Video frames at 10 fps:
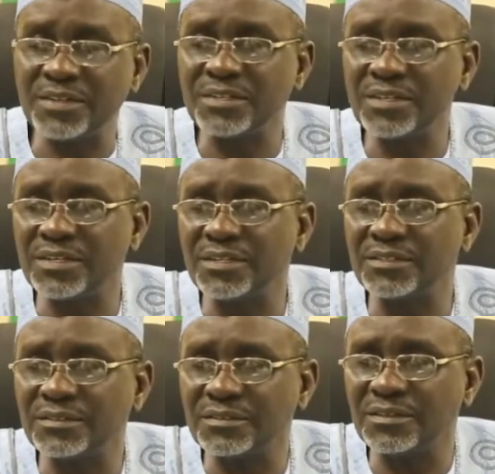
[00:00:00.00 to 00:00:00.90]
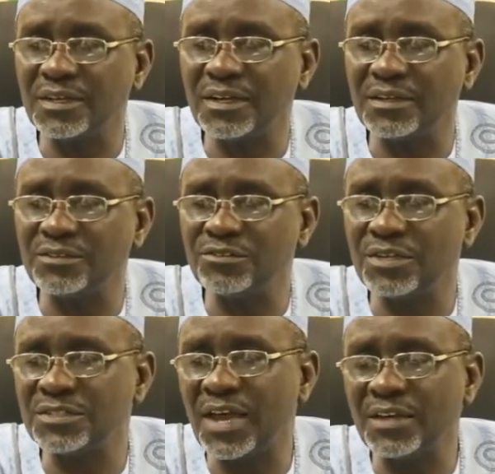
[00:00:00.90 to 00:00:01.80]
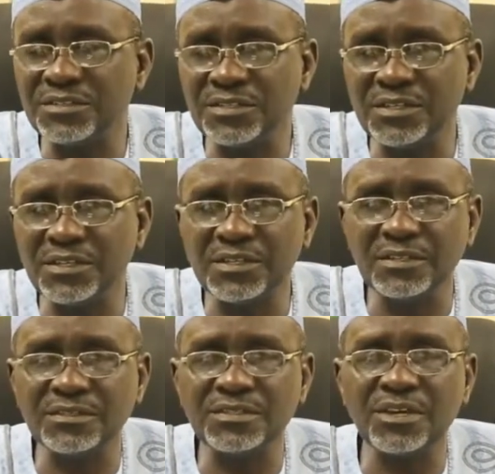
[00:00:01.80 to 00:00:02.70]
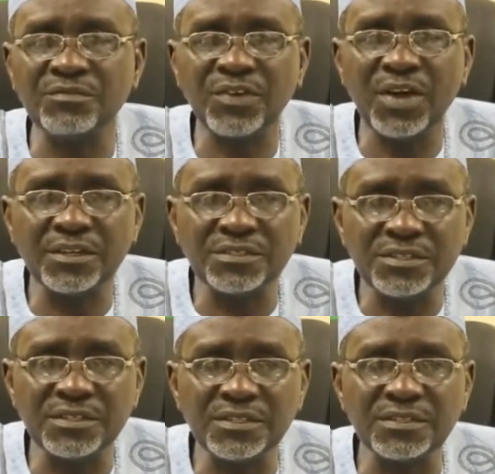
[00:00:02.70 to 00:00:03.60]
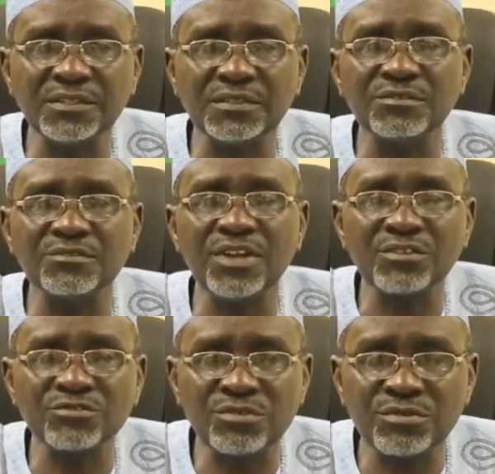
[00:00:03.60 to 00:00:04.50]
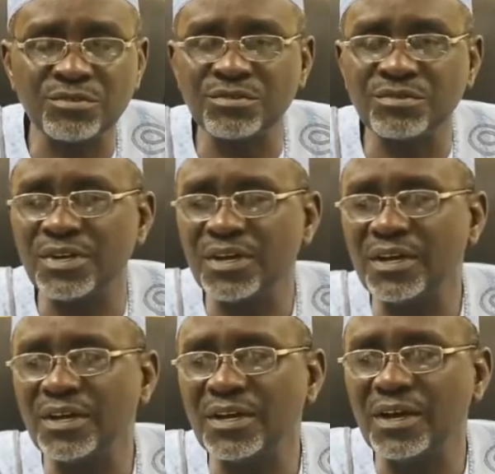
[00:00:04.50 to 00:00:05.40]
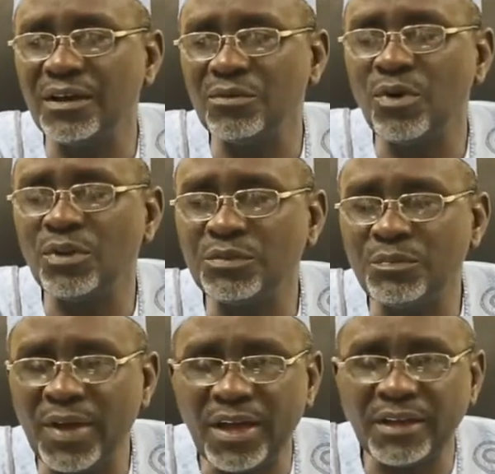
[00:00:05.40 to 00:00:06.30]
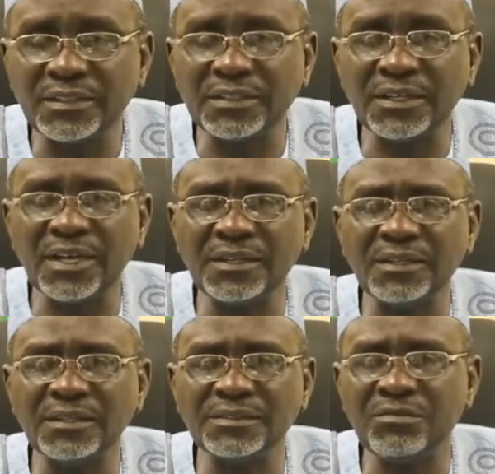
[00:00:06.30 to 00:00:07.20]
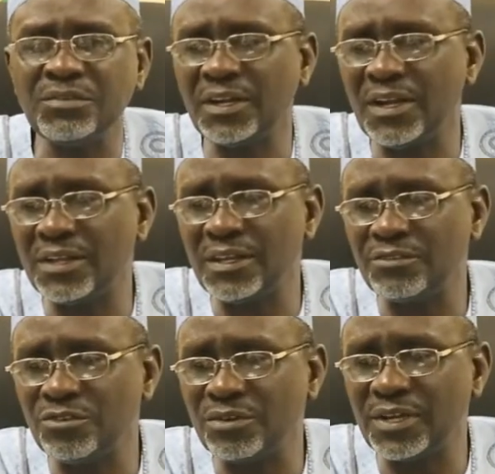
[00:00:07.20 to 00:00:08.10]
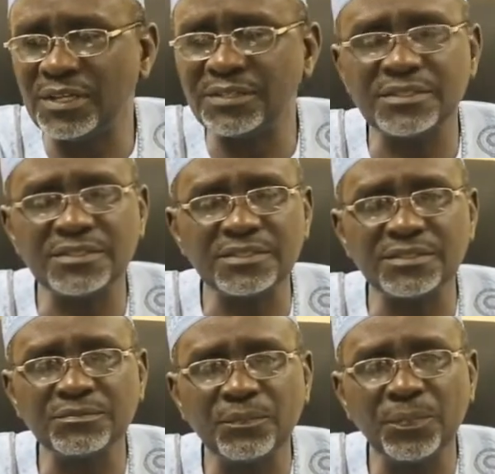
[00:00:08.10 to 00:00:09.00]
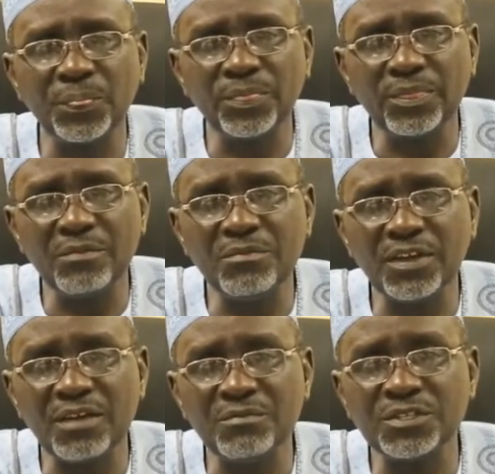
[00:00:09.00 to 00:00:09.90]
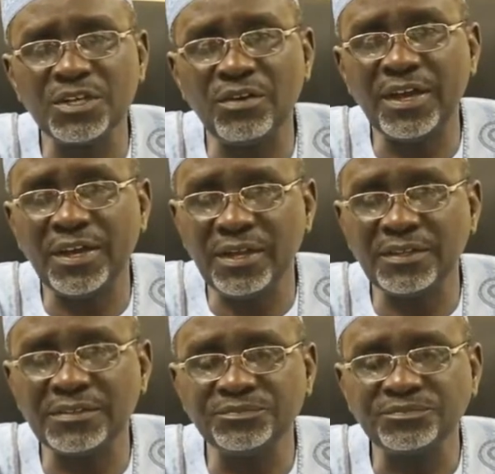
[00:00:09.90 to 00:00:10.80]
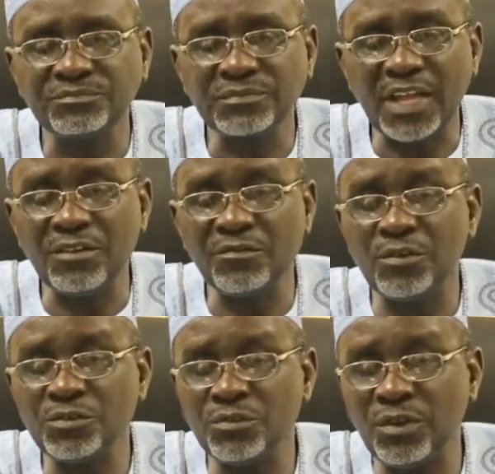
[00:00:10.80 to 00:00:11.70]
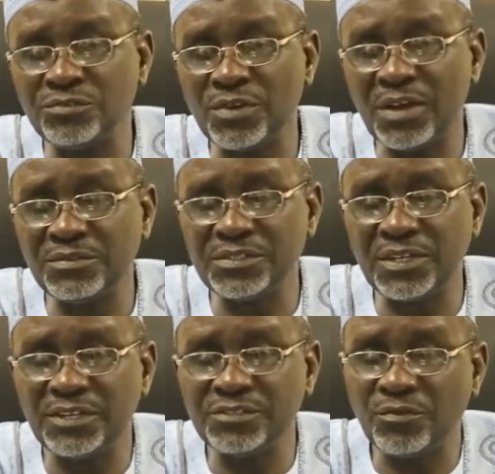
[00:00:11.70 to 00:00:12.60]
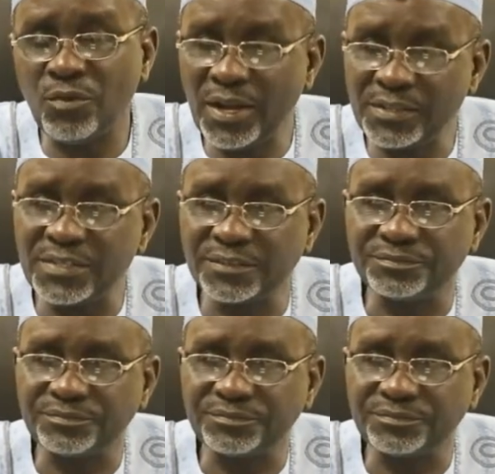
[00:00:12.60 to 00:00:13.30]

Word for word: partners, uh, USAID, DFID, UNESCO, uh, World Bank, and several other donor agencies. They've been coming to our aid. And of course, we also have the challenge of quality.